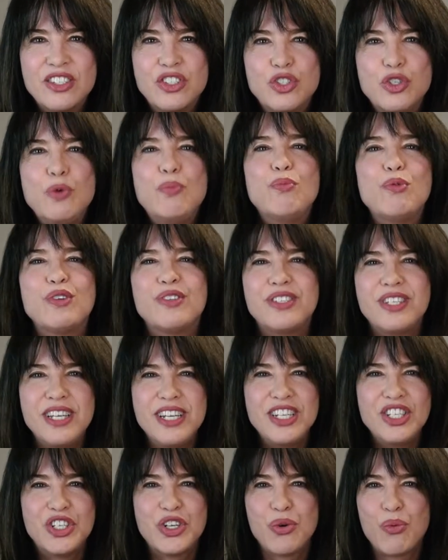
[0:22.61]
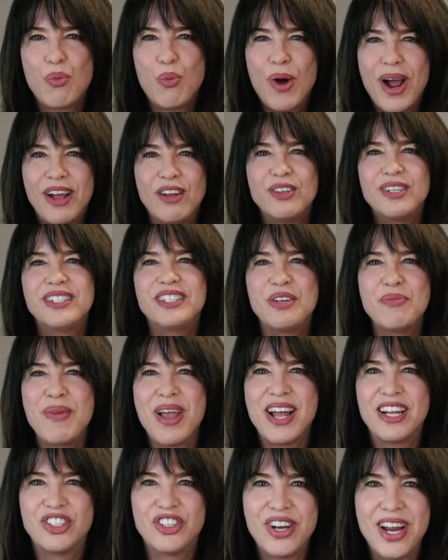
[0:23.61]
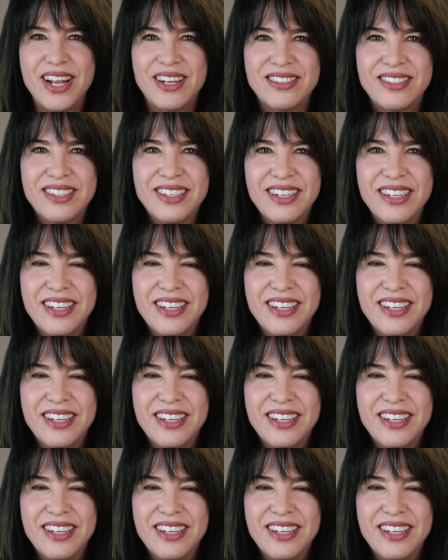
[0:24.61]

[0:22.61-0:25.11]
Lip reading: supersedes your wildest imaginings?